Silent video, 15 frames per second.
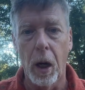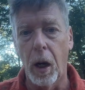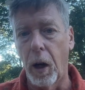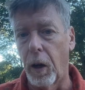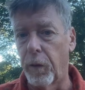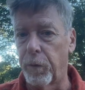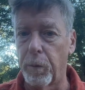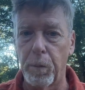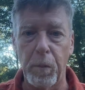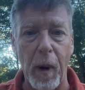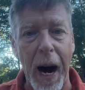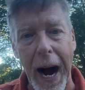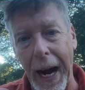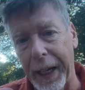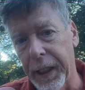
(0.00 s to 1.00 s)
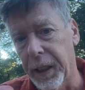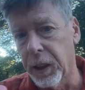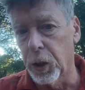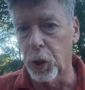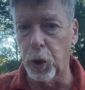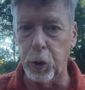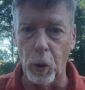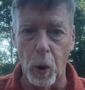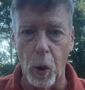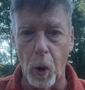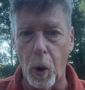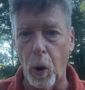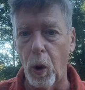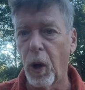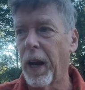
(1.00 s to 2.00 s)
of mind
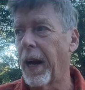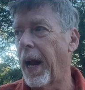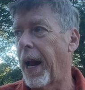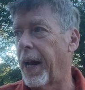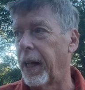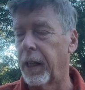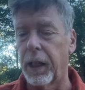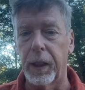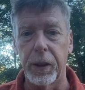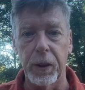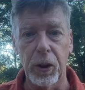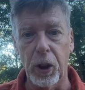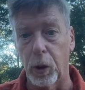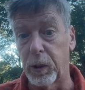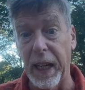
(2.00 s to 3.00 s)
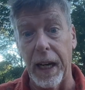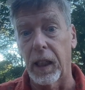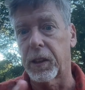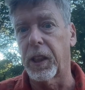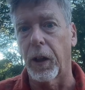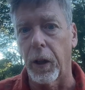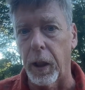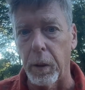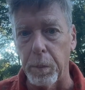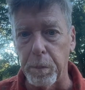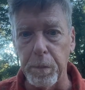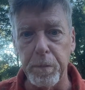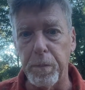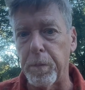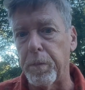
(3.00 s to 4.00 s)
control and totalitarian
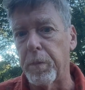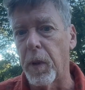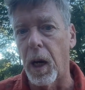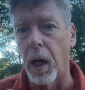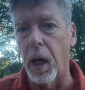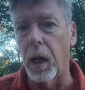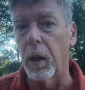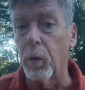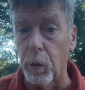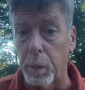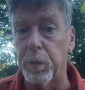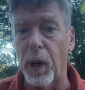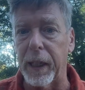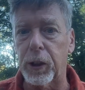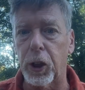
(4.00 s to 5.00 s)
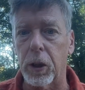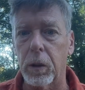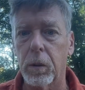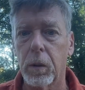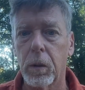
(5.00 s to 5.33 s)
repression,